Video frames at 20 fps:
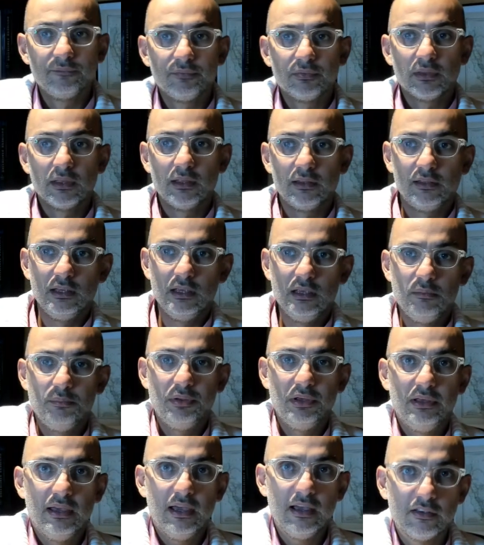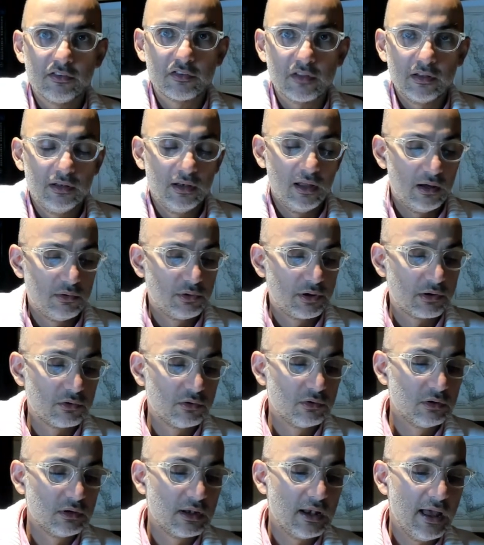tpx in our
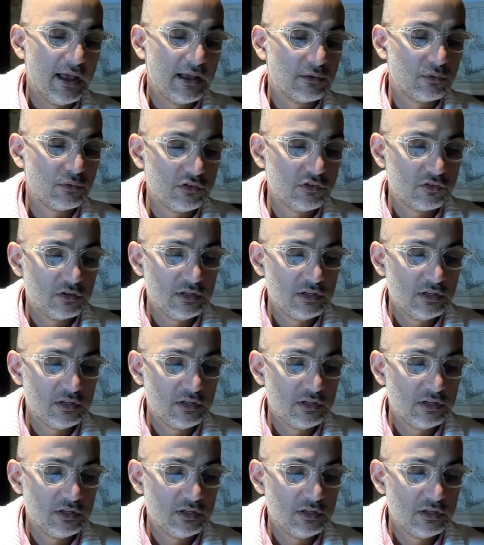old language,